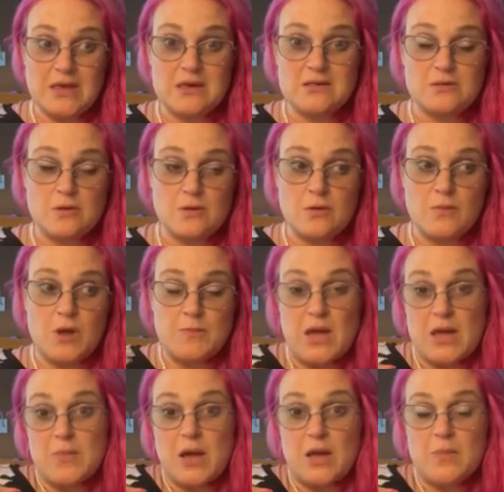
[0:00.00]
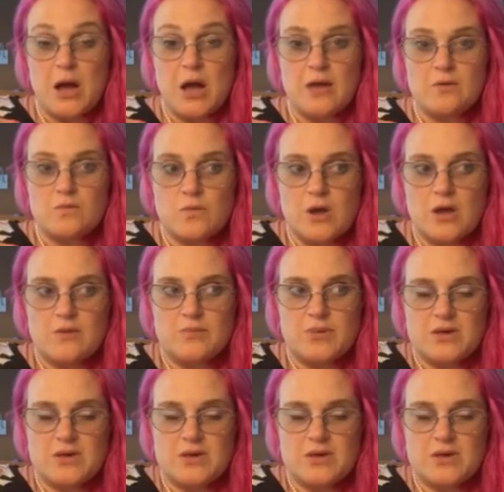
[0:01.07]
yes, or my, right?